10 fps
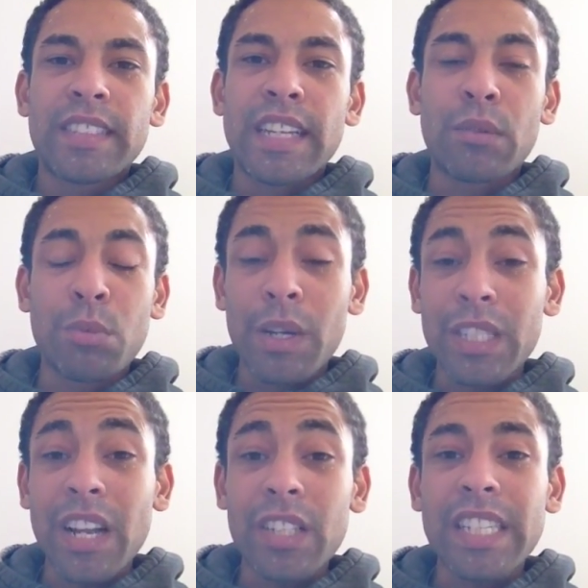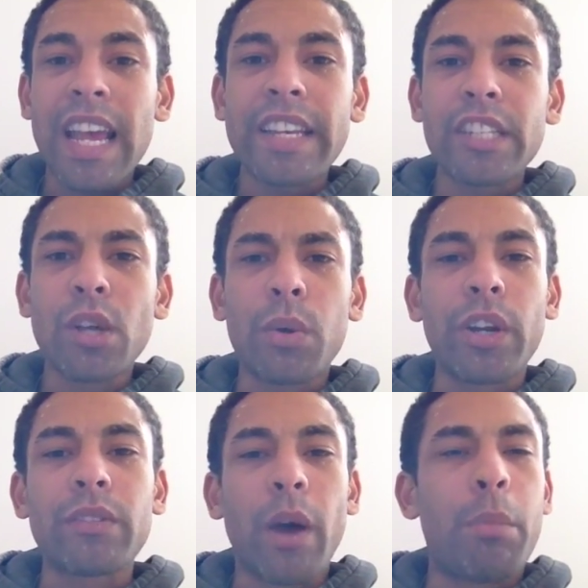When I was 10 years old,
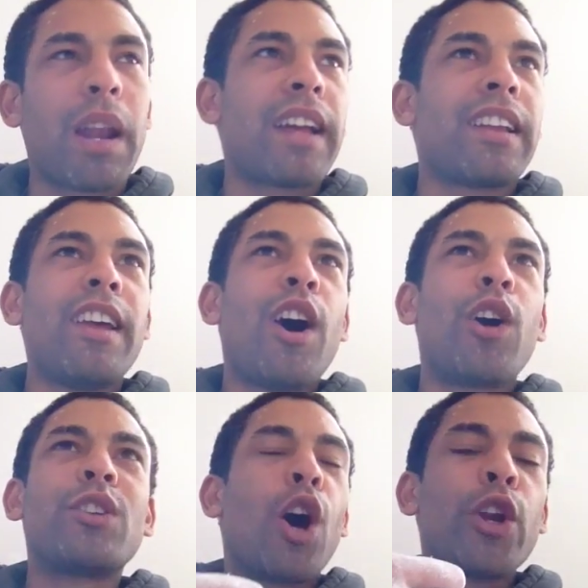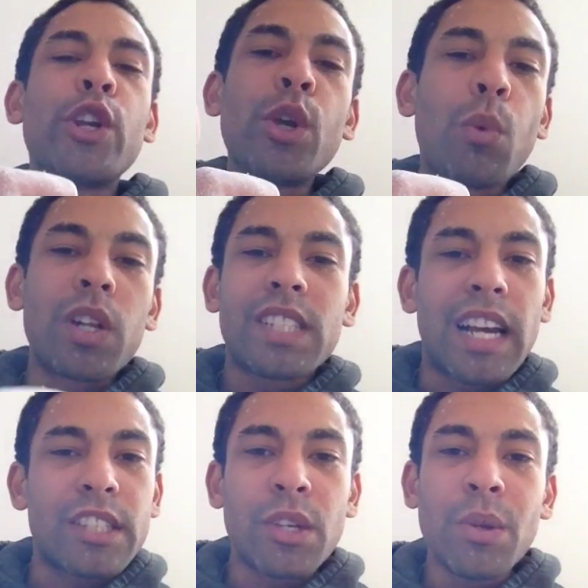I knew what
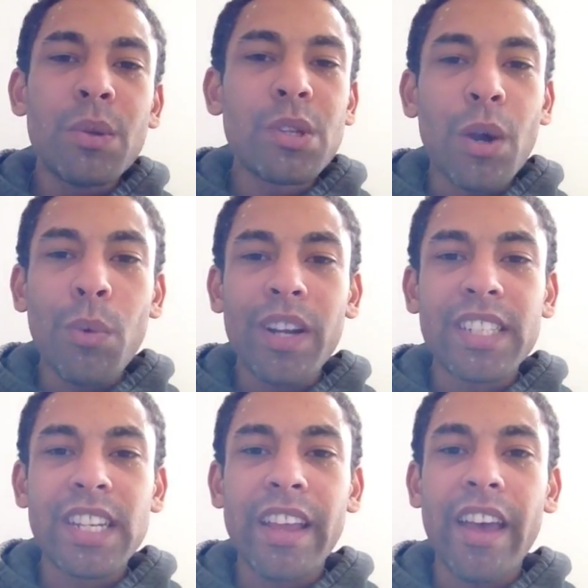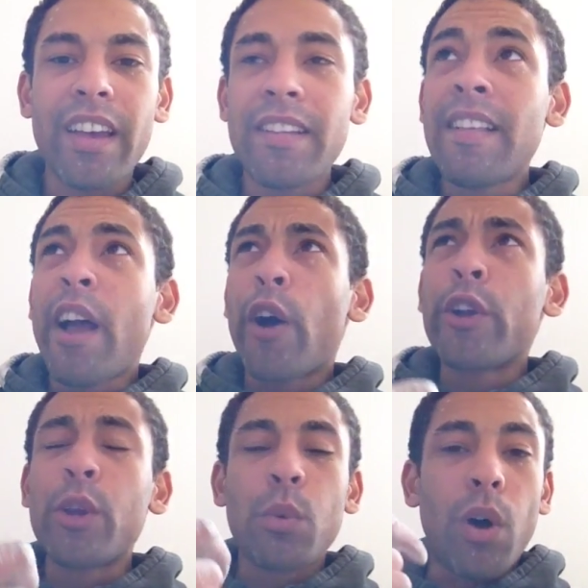tattoos I wanted to get. I
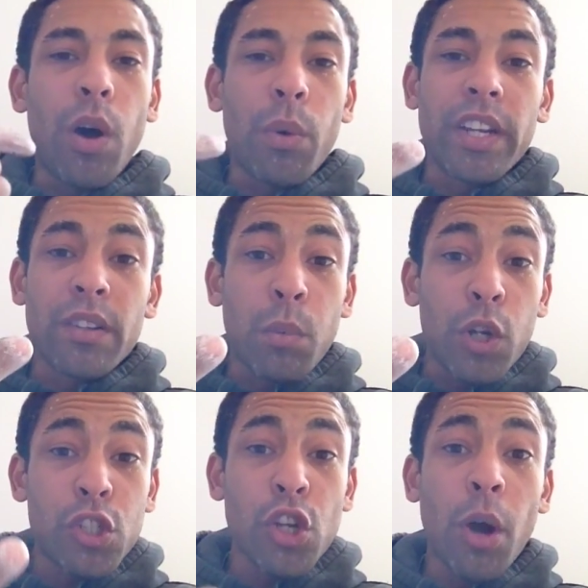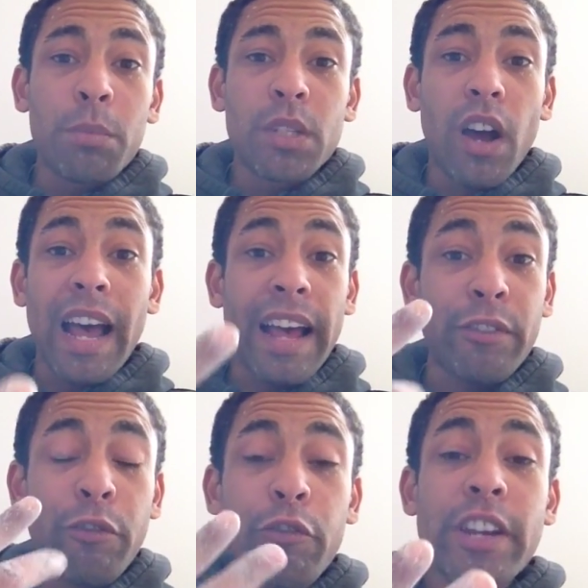knew what jobs. I had
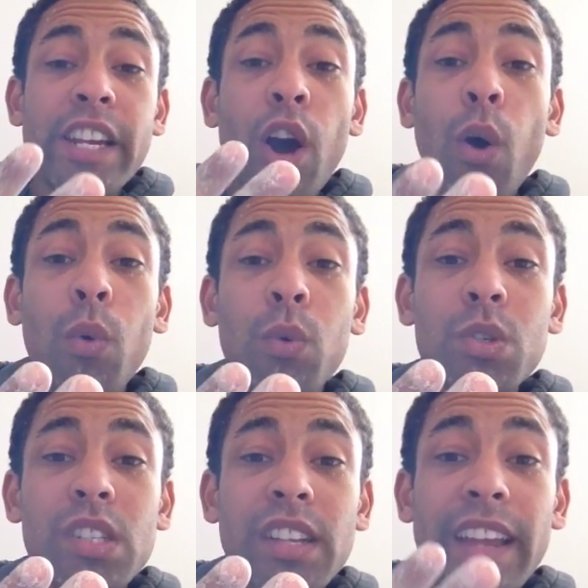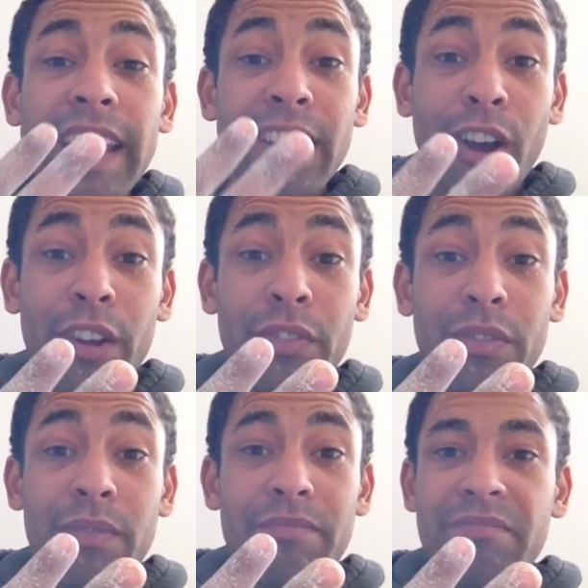3 goals in
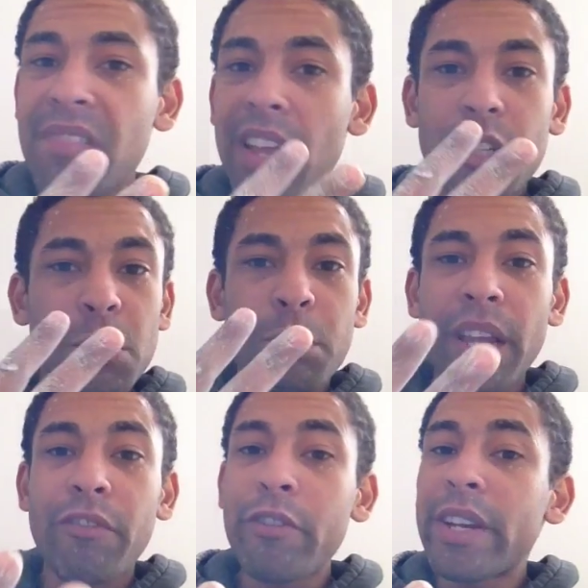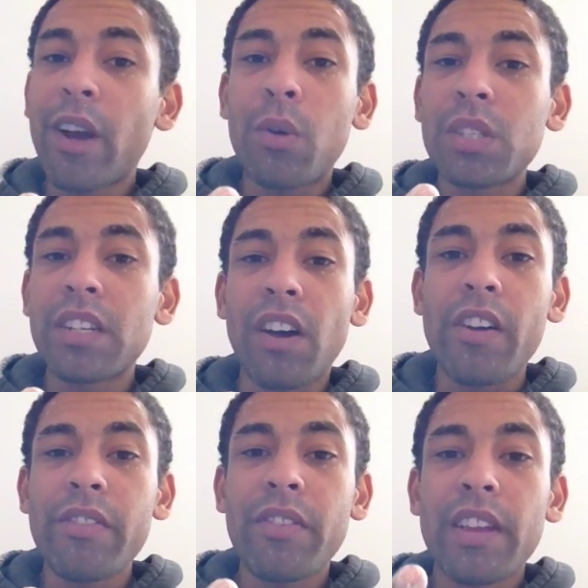life. Just pick 3 goals in
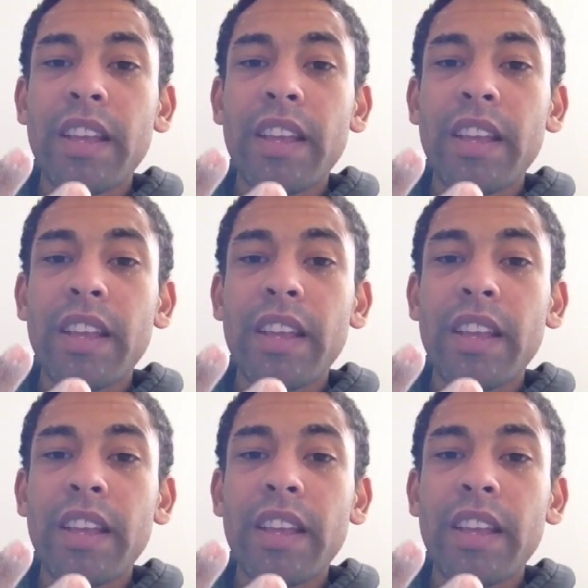life